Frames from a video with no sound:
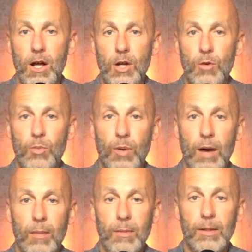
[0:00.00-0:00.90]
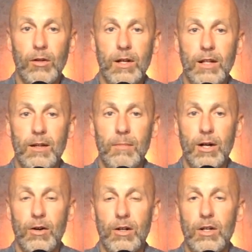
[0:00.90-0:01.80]
You probably look in the
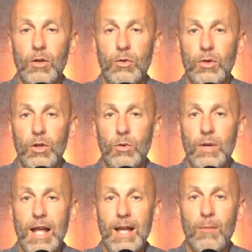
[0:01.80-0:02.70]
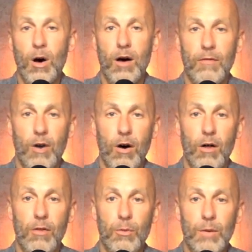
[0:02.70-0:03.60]
mirror and you, you name off
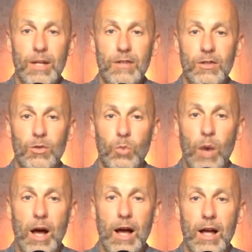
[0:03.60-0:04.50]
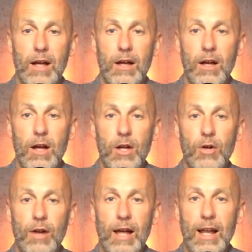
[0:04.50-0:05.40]
all the reasons why
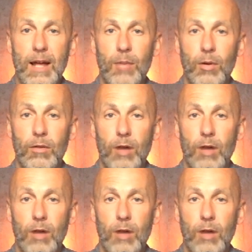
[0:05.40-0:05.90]
you're not able,